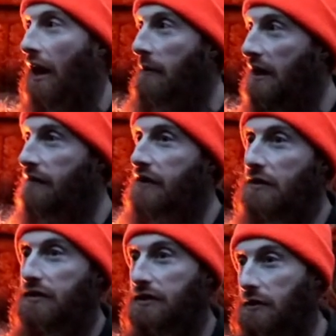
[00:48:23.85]
I make the
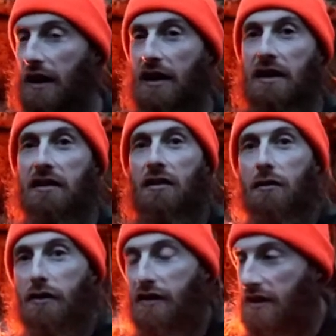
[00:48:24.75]
videos so I can
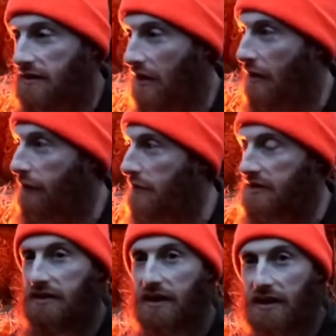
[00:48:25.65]
continue to do things I love, which